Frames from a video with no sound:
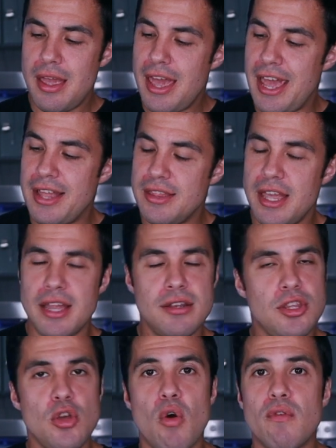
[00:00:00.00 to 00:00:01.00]
And then
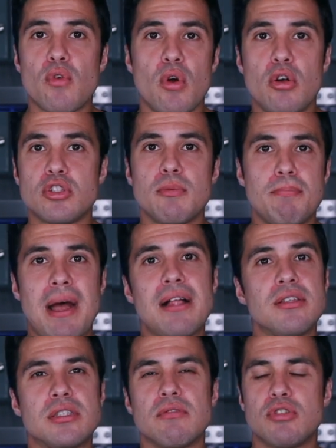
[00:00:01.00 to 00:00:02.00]
the overall
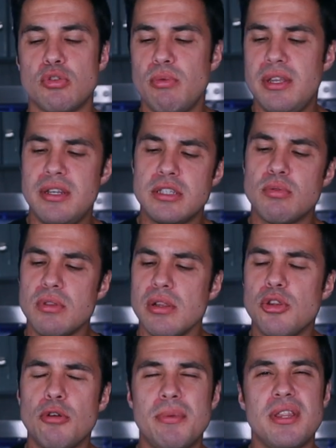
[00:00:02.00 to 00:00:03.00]
balance of sweetness with a
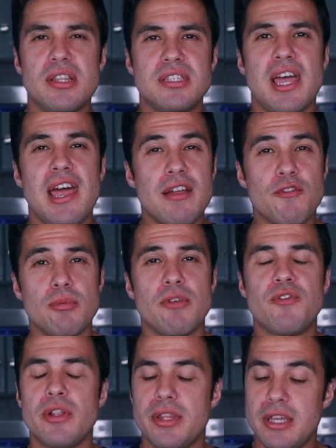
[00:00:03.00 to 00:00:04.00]
little bit of the tang from the
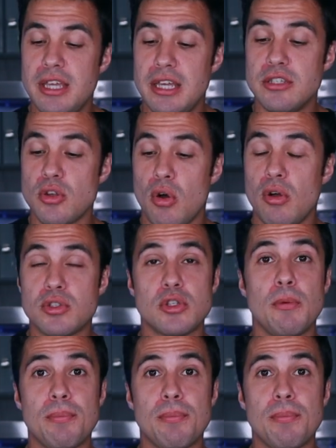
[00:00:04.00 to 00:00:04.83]
filling is also